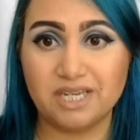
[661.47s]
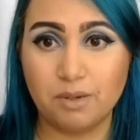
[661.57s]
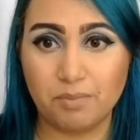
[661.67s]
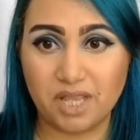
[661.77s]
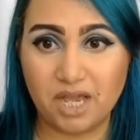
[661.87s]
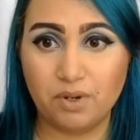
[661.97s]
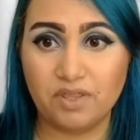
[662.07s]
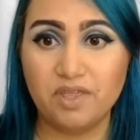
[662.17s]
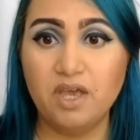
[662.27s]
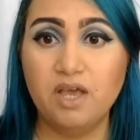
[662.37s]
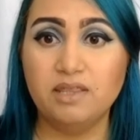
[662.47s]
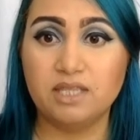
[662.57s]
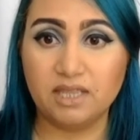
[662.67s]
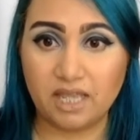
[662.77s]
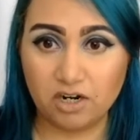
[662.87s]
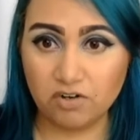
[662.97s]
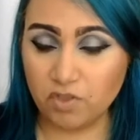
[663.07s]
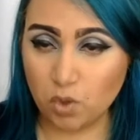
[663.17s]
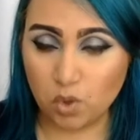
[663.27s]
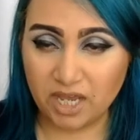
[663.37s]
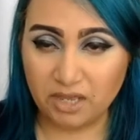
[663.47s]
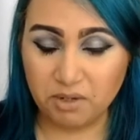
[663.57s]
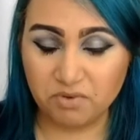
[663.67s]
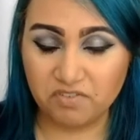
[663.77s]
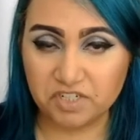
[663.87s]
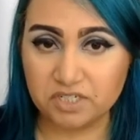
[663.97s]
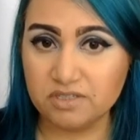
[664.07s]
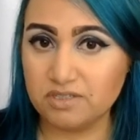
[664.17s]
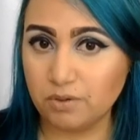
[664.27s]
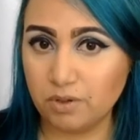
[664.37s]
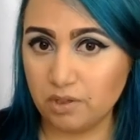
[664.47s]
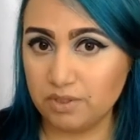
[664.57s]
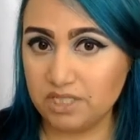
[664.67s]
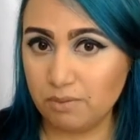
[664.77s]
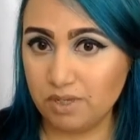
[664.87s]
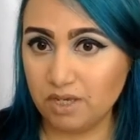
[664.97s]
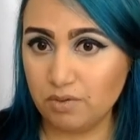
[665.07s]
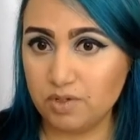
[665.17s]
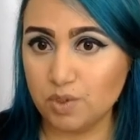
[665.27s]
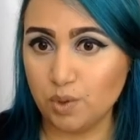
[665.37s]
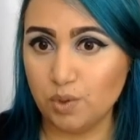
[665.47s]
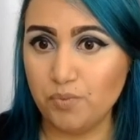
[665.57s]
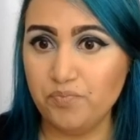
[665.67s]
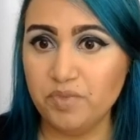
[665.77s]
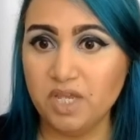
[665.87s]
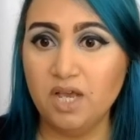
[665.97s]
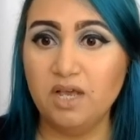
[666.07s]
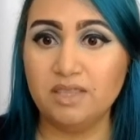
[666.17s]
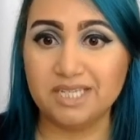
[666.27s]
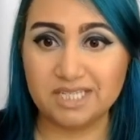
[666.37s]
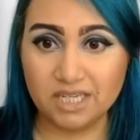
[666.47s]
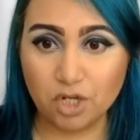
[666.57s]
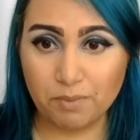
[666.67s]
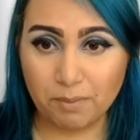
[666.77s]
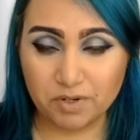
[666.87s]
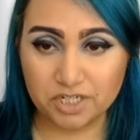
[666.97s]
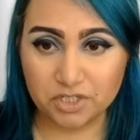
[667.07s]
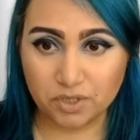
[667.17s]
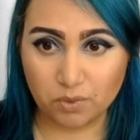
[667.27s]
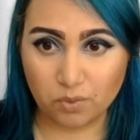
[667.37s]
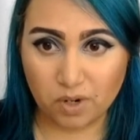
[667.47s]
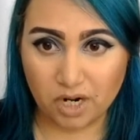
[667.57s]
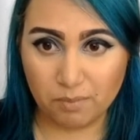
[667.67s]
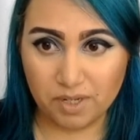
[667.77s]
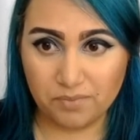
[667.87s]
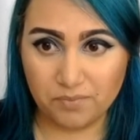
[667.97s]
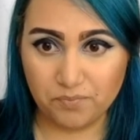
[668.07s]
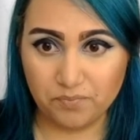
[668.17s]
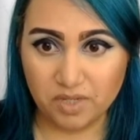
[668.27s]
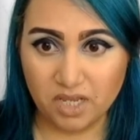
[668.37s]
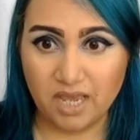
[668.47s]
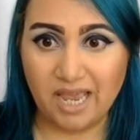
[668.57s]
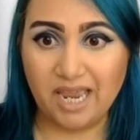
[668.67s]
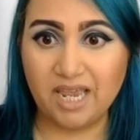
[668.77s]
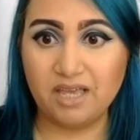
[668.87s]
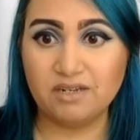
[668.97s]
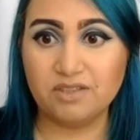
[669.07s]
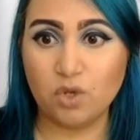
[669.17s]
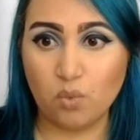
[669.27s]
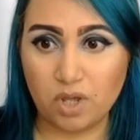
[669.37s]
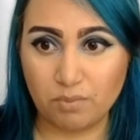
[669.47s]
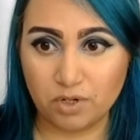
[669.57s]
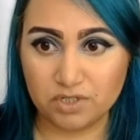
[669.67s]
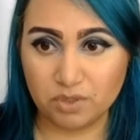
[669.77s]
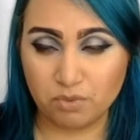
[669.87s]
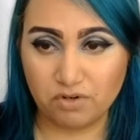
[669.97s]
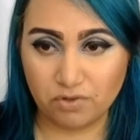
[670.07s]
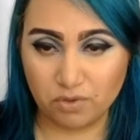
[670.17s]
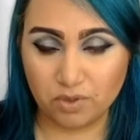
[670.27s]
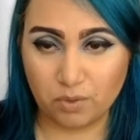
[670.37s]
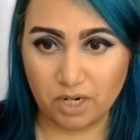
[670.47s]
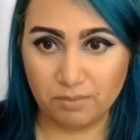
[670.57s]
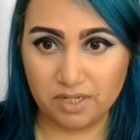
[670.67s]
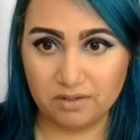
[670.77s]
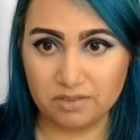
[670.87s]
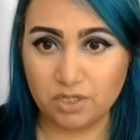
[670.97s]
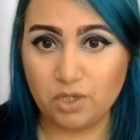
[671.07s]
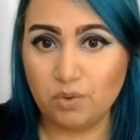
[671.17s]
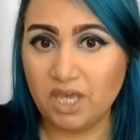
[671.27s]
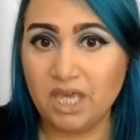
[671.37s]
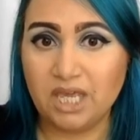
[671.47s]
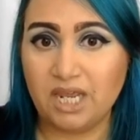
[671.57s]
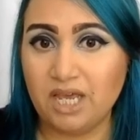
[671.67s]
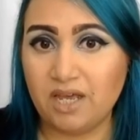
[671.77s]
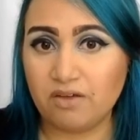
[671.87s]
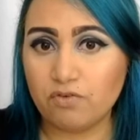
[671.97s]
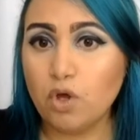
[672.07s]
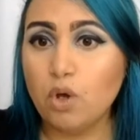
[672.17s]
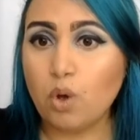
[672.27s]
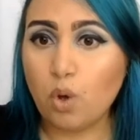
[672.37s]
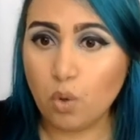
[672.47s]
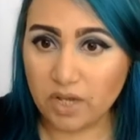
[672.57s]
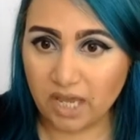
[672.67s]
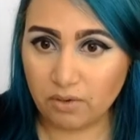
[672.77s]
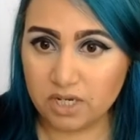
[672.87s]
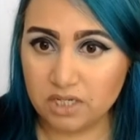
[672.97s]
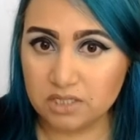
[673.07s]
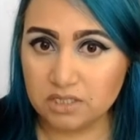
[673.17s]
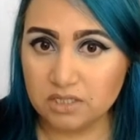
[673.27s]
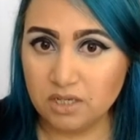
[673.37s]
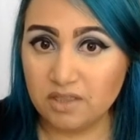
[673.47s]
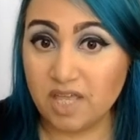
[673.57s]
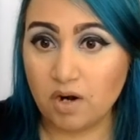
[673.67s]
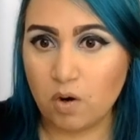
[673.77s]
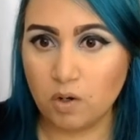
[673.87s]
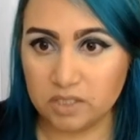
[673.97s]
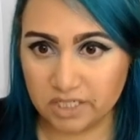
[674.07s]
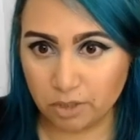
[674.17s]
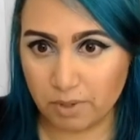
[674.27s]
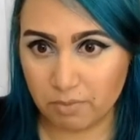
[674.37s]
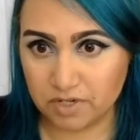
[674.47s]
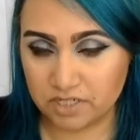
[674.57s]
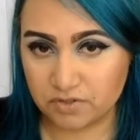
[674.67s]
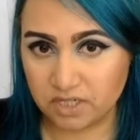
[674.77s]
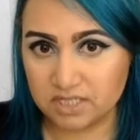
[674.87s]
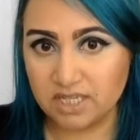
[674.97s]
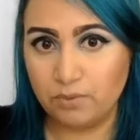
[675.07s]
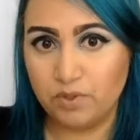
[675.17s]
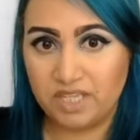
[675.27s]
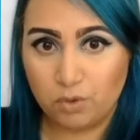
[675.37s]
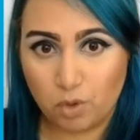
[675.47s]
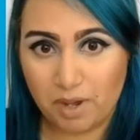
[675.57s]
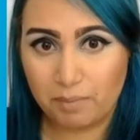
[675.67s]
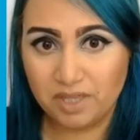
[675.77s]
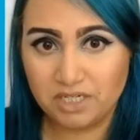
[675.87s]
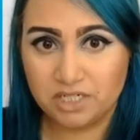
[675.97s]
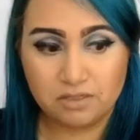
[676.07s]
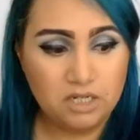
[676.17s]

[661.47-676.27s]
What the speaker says: comply with the letter of the whole county provisions, so always keeping counties whole, the single-member district requirement, and the one person, one vote requirement. So you can't have whole counties that are single-member districts with equal population